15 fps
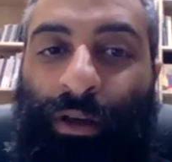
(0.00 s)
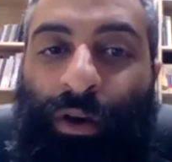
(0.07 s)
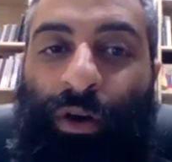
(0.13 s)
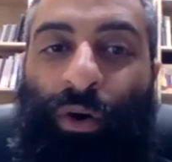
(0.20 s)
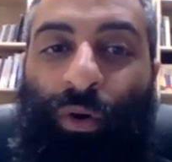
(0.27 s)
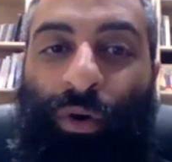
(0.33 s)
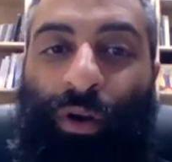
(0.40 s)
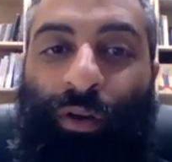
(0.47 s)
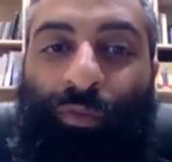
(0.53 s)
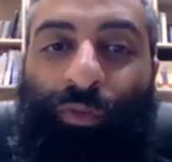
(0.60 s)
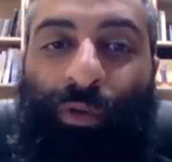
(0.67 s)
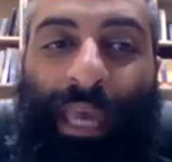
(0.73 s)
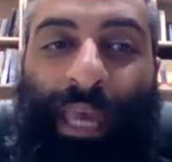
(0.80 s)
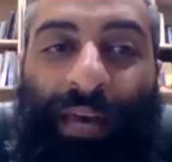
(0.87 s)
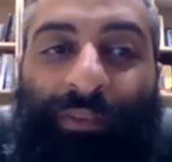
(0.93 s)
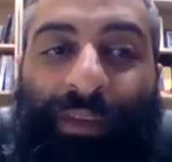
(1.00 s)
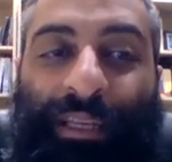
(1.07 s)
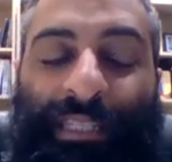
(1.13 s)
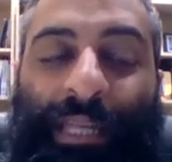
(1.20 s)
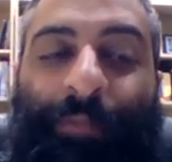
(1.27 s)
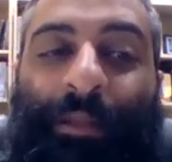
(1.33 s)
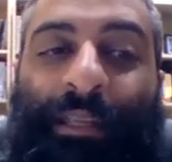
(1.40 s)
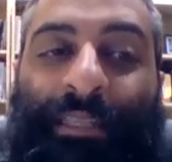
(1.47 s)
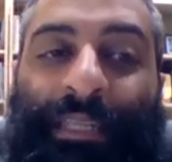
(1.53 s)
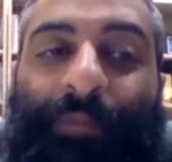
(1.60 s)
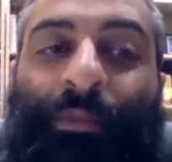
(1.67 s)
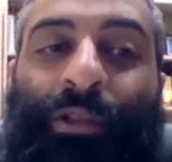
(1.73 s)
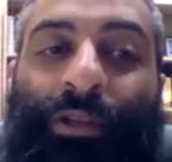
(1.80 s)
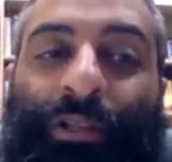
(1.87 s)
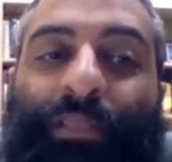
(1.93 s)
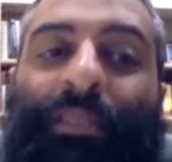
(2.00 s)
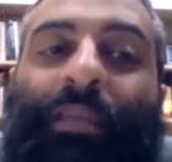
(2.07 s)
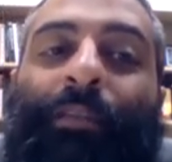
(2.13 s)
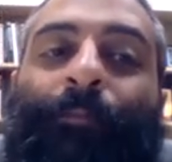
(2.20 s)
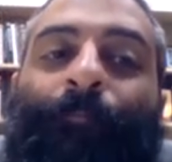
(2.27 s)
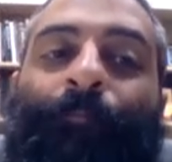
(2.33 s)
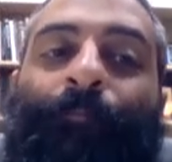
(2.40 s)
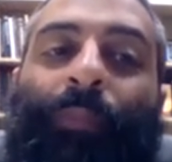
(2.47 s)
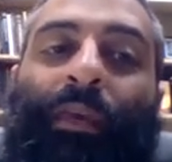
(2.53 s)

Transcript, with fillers: or if we have accepted a similar sin